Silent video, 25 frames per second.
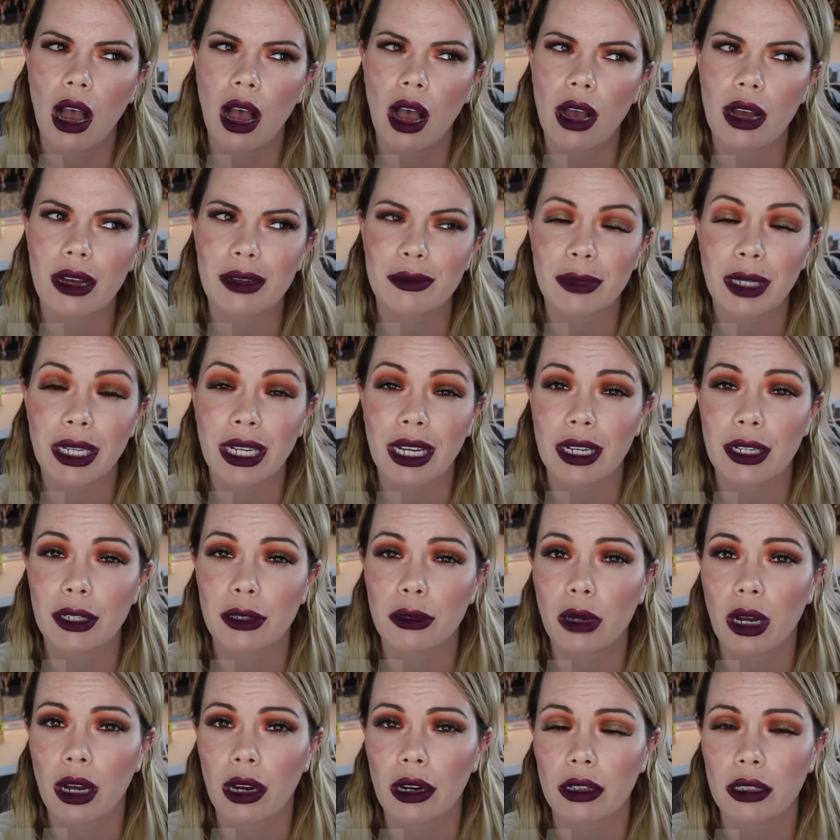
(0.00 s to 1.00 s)
Um, like I
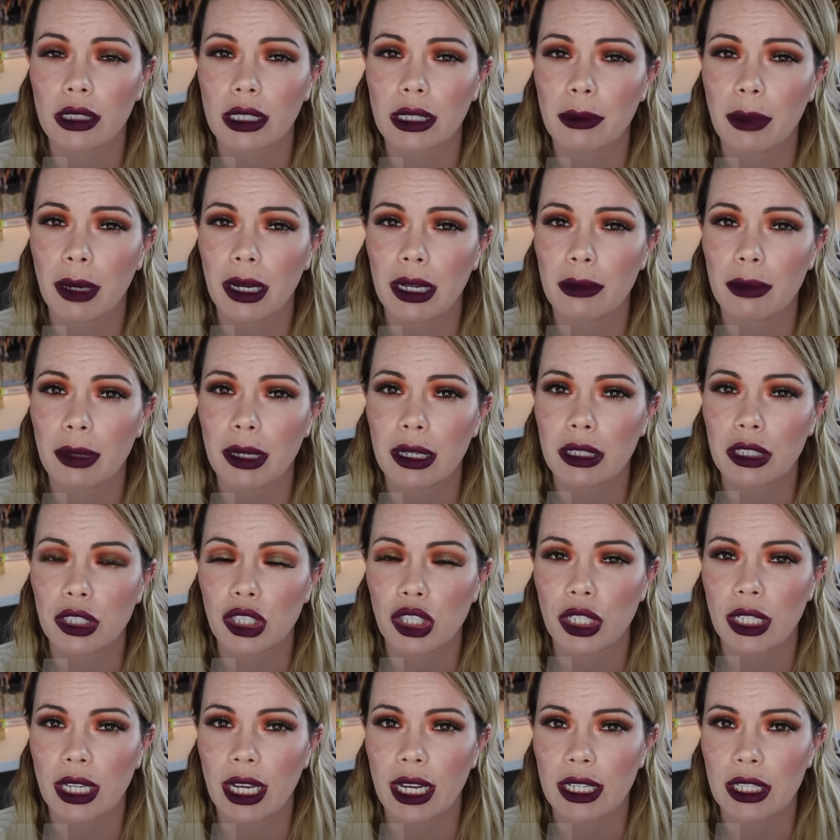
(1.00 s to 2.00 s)
know Carly Bybel,
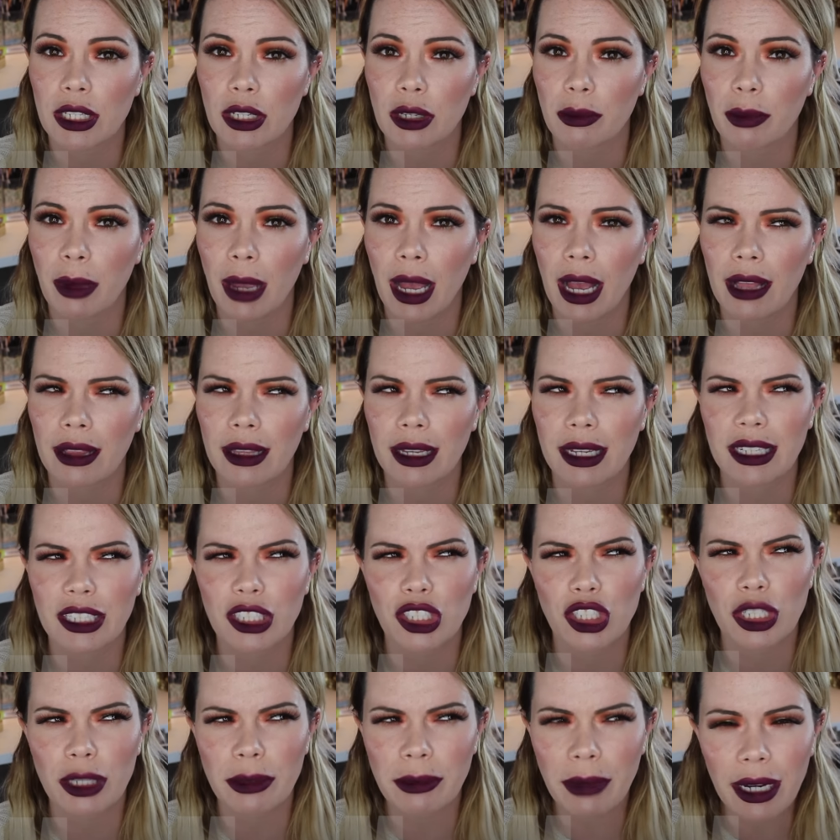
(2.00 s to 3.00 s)
she has her palette.
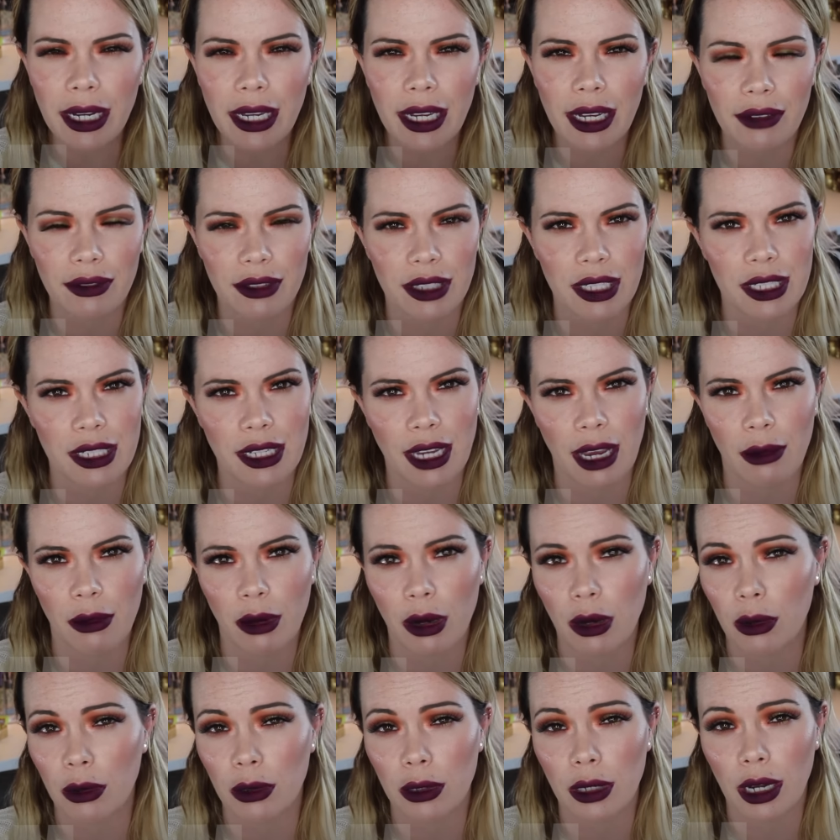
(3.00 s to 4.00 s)
She might have a
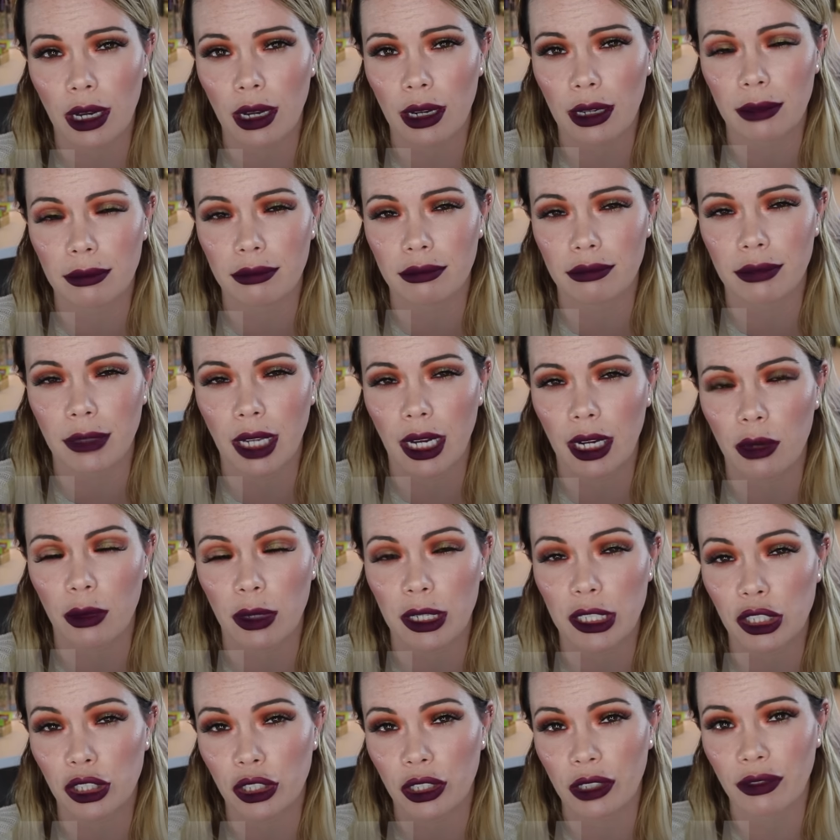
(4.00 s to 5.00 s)
discount code. I'm not
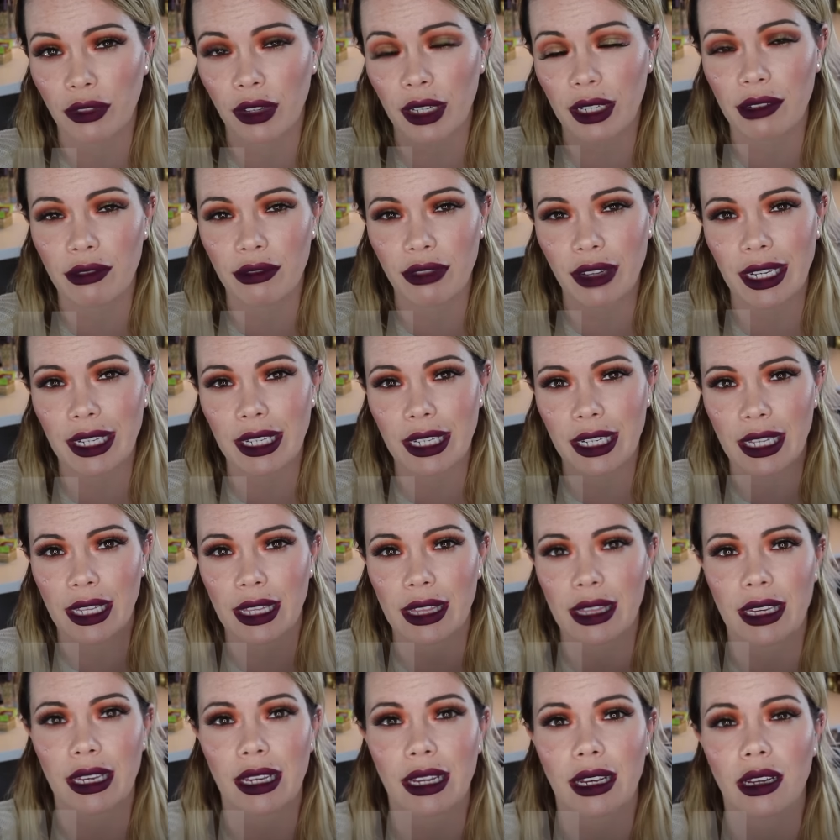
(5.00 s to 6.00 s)
quite sure. If I can find
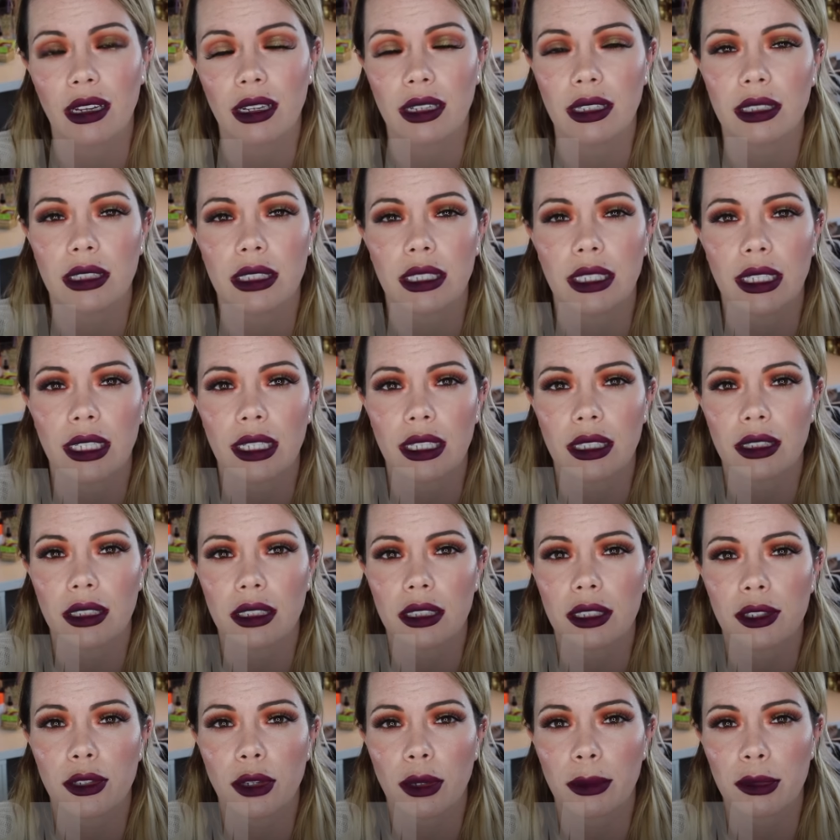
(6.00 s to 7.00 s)
anything, I'll link it in
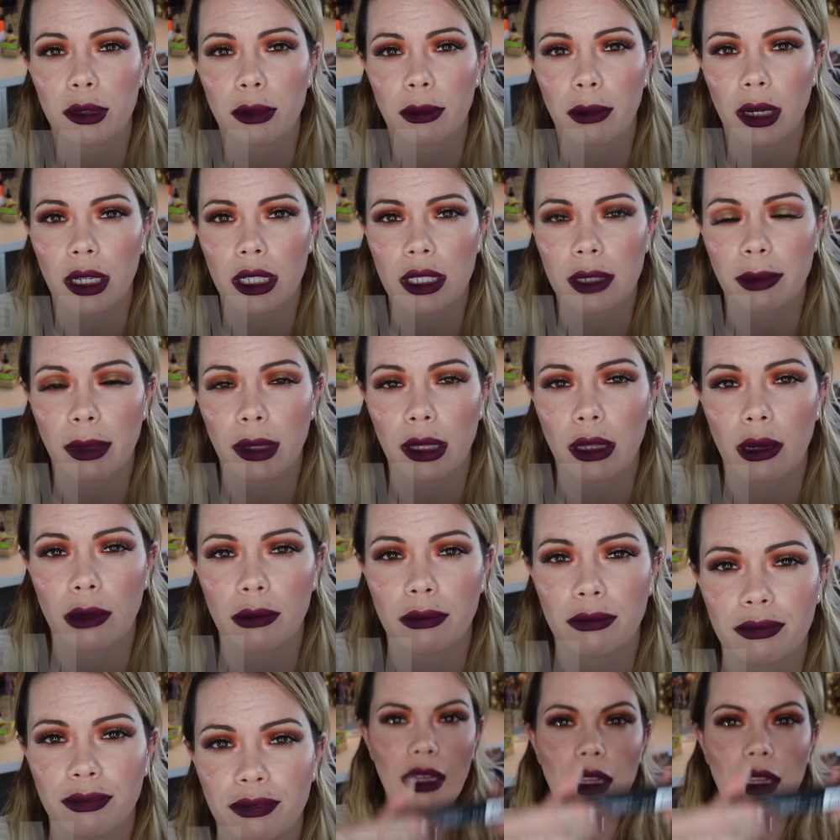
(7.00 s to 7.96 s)
the description box below.